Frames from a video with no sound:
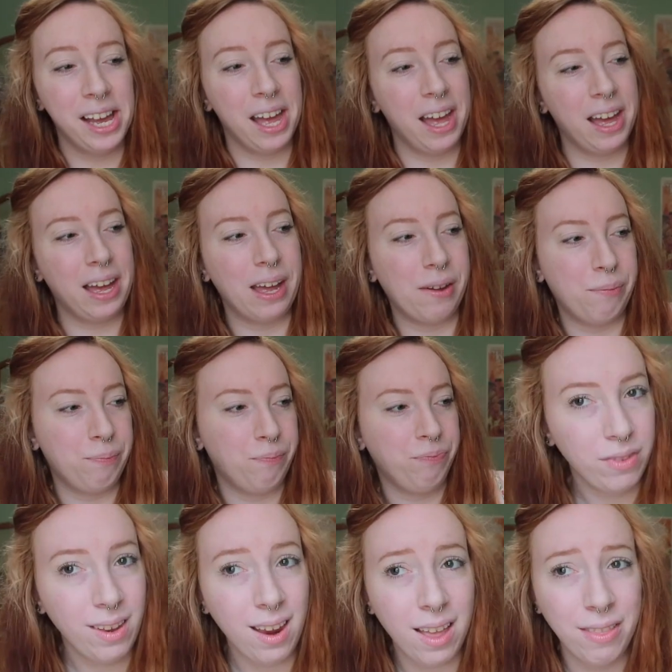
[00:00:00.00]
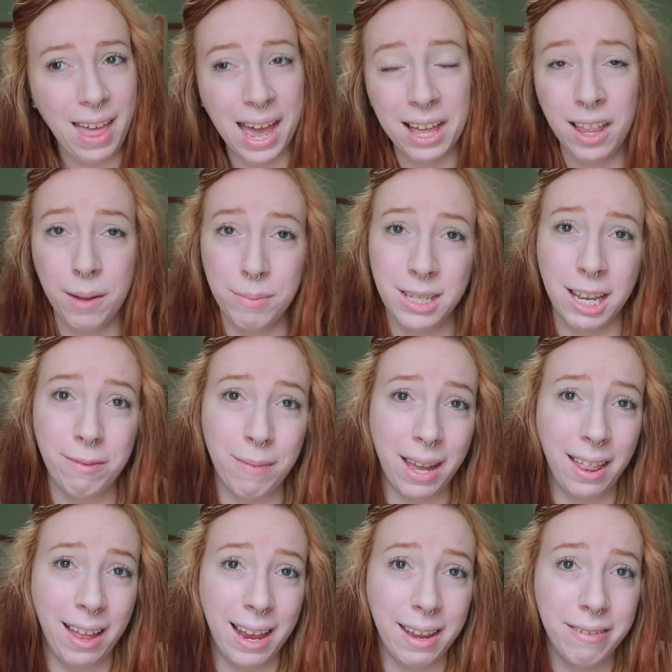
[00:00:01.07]
That club saved
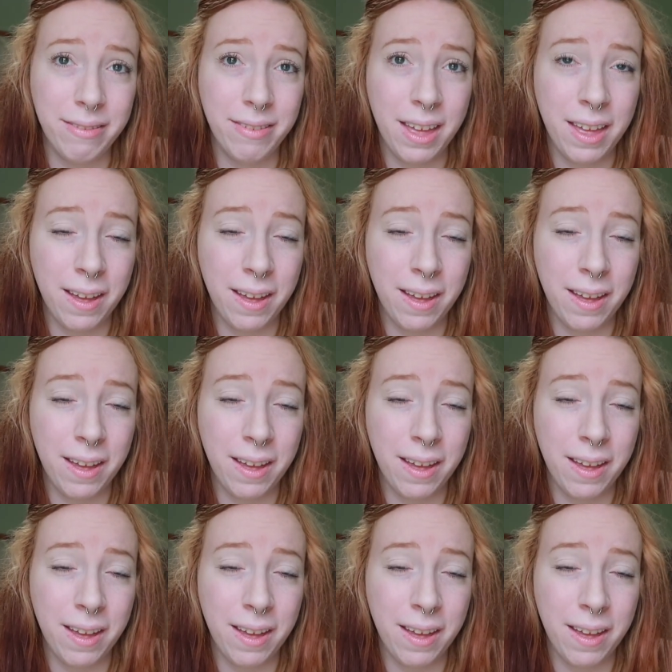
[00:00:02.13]
my life.